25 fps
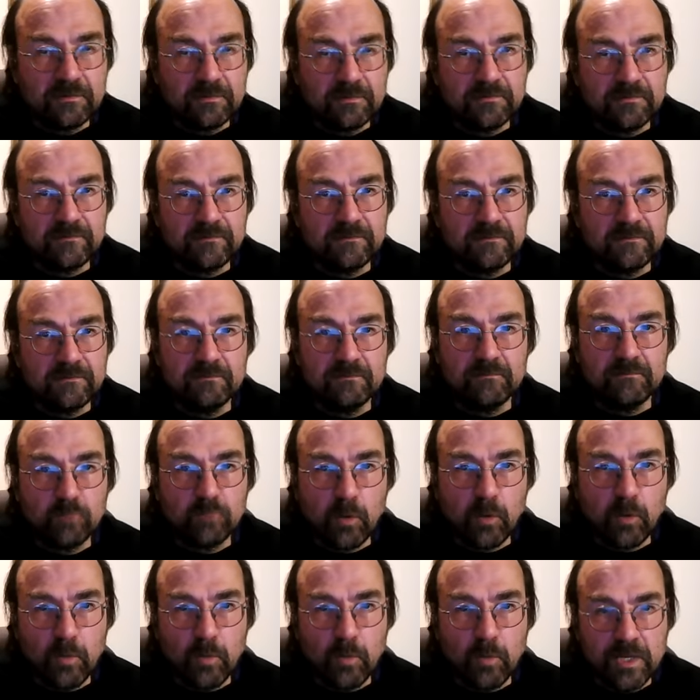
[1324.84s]
of
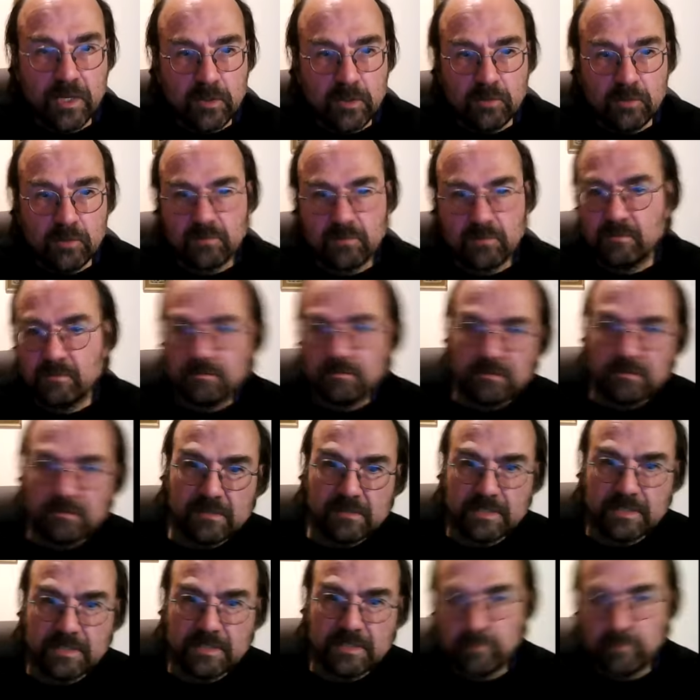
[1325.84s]
what we could
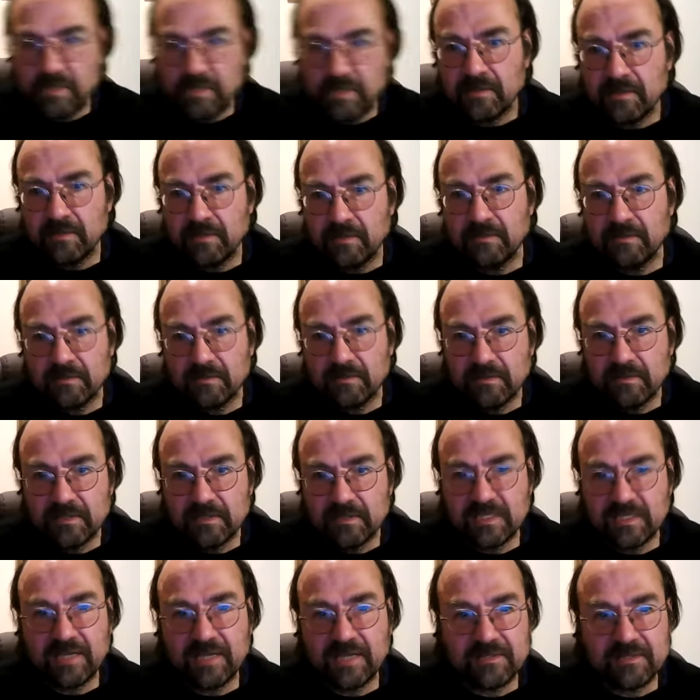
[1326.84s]
conceivably
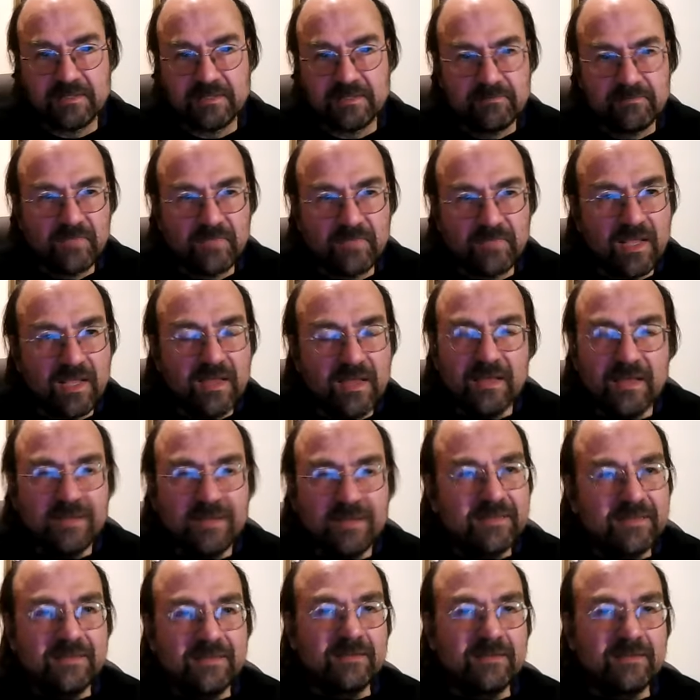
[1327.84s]
sense.
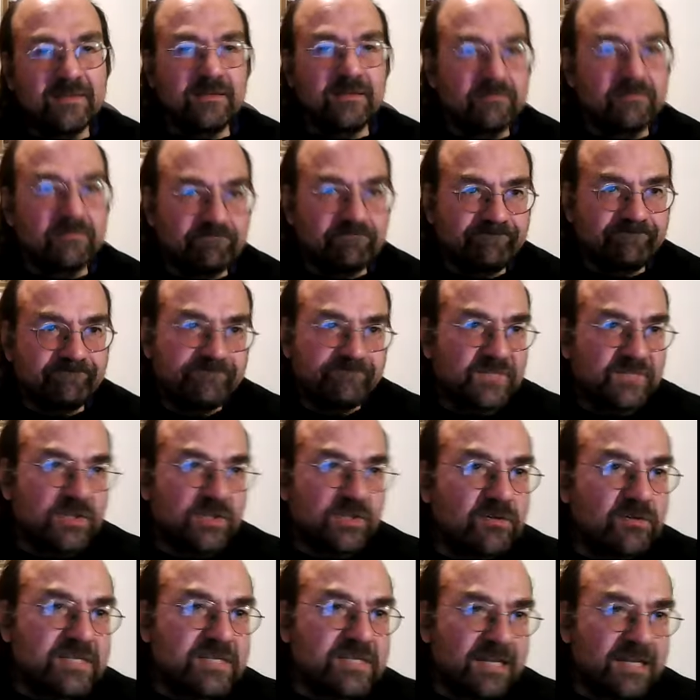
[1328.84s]
So
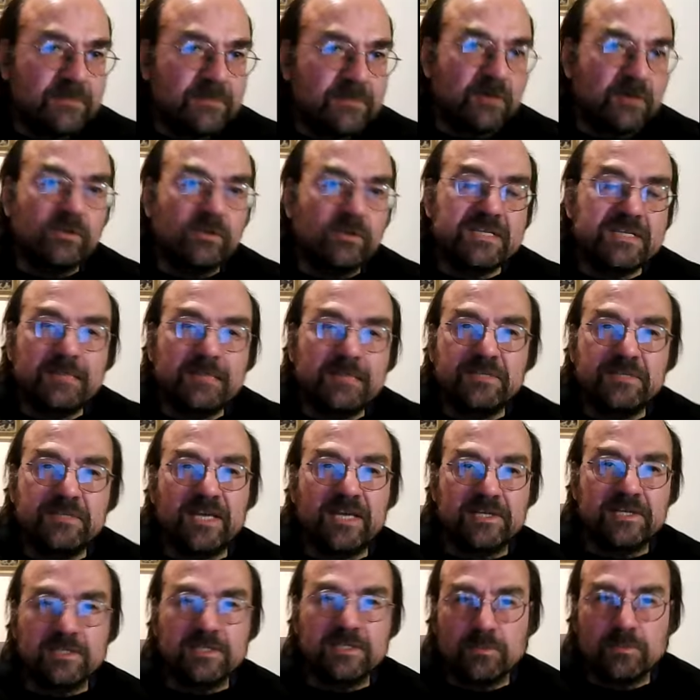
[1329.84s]
there was all these
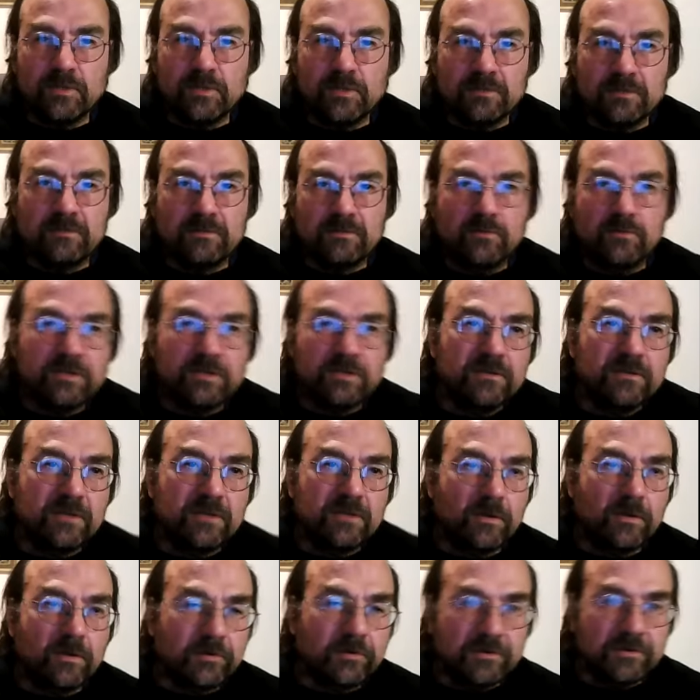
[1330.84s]
limitations. We could
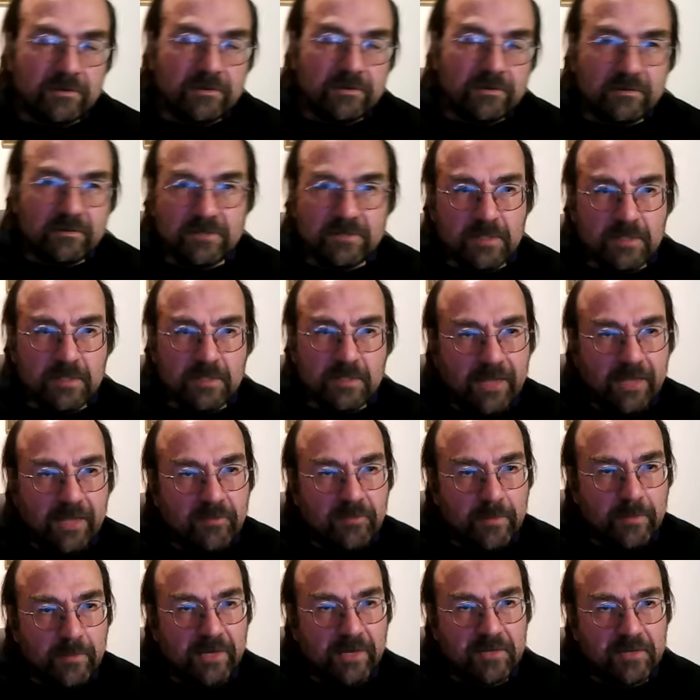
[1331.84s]
go on at some
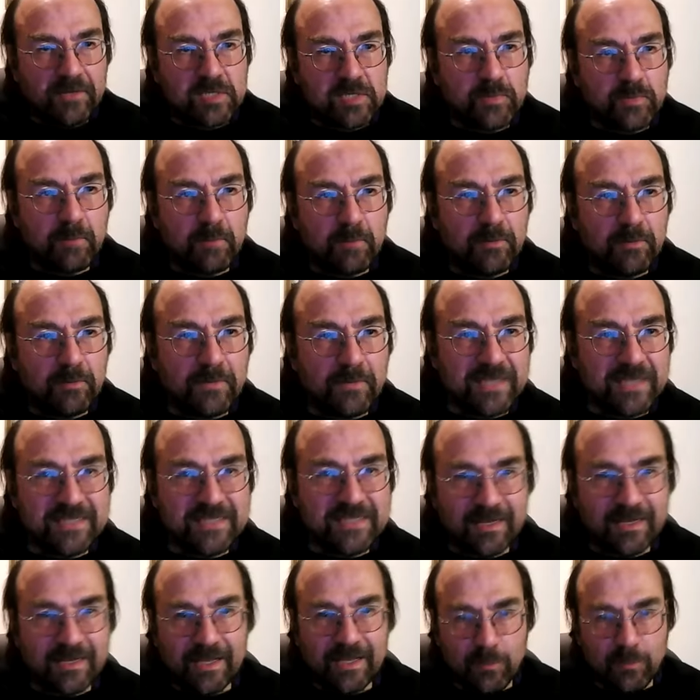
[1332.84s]
length about these, but
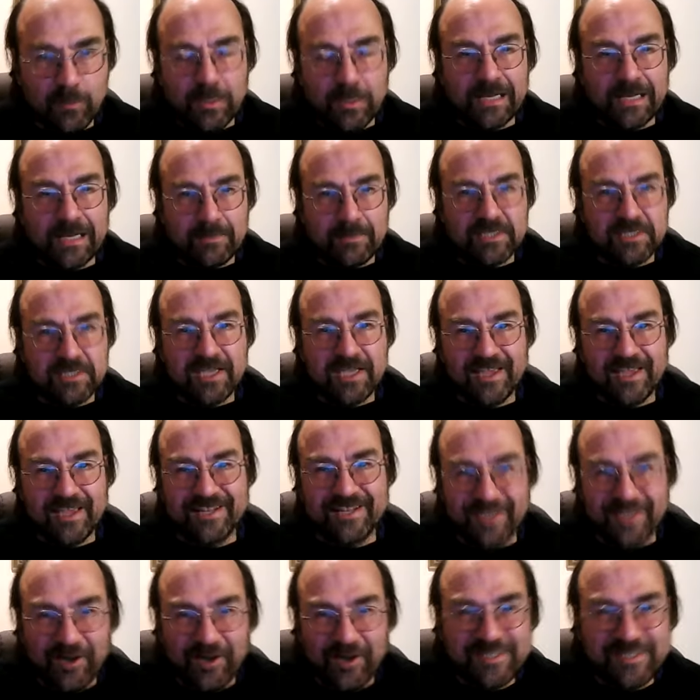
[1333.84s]
basically we're
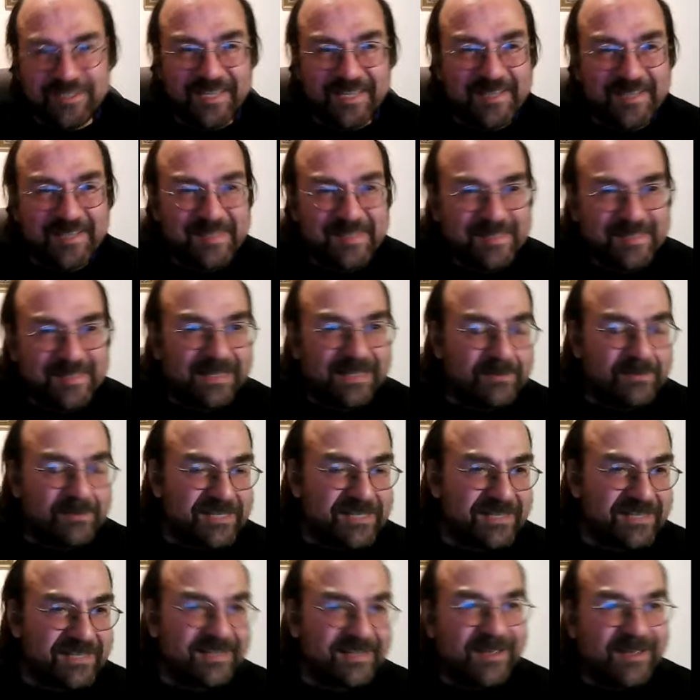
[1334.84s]
limited. Our senses are
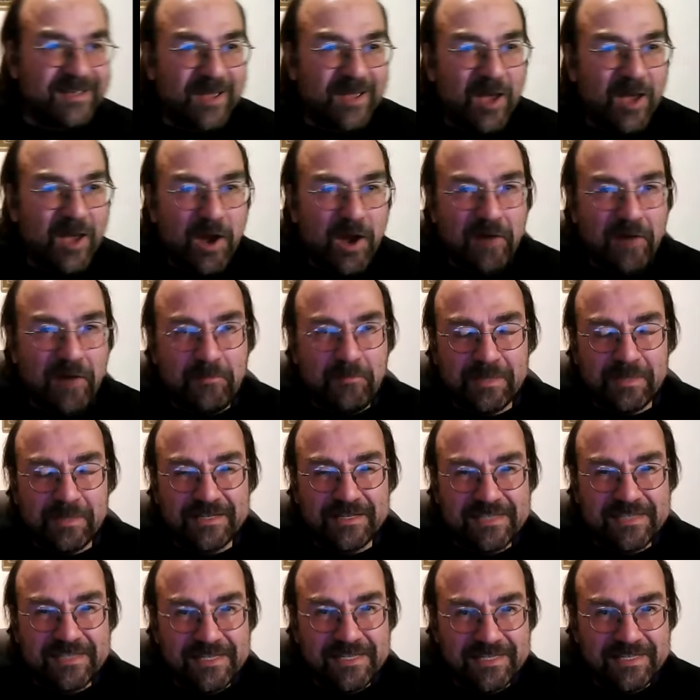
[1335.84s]
limited. Our
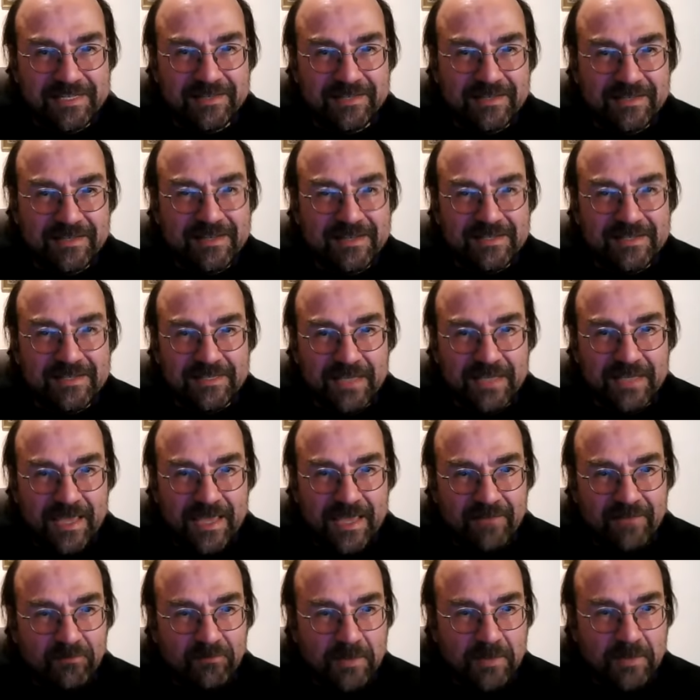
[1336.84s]
ability to get
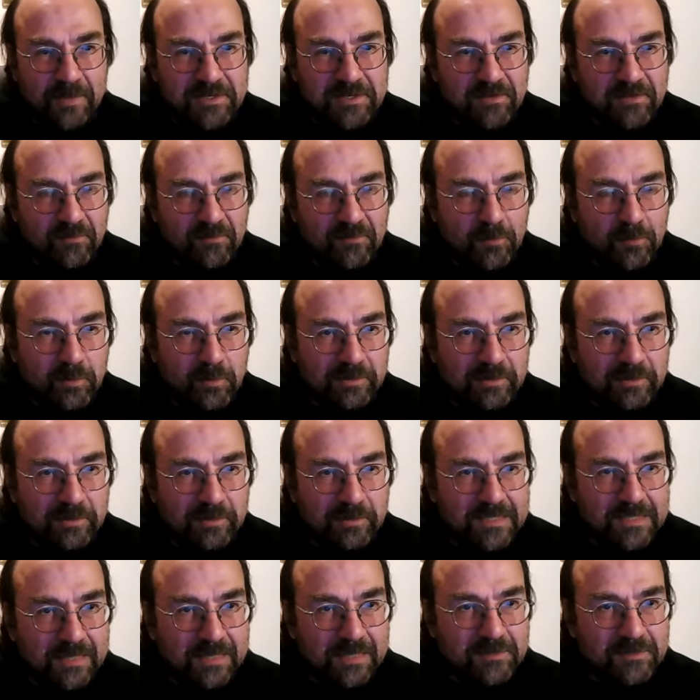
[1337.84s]
information from the world
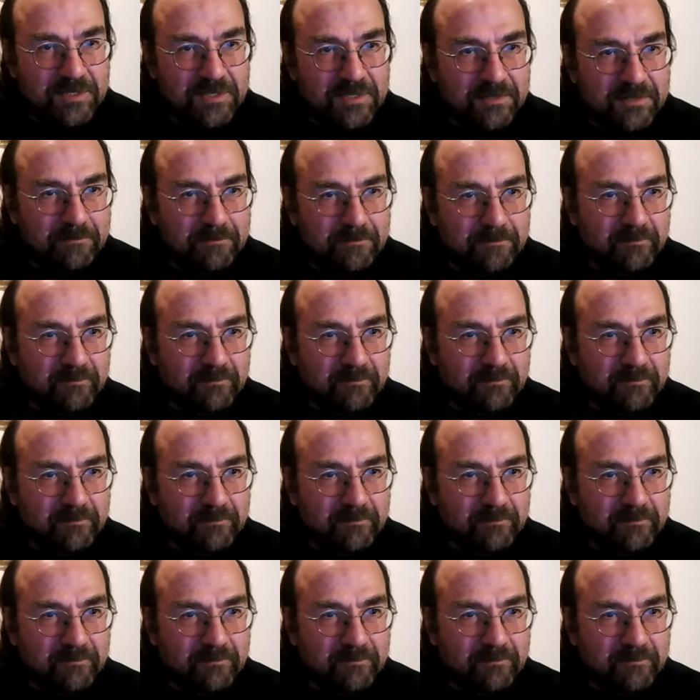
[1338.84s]
is limited.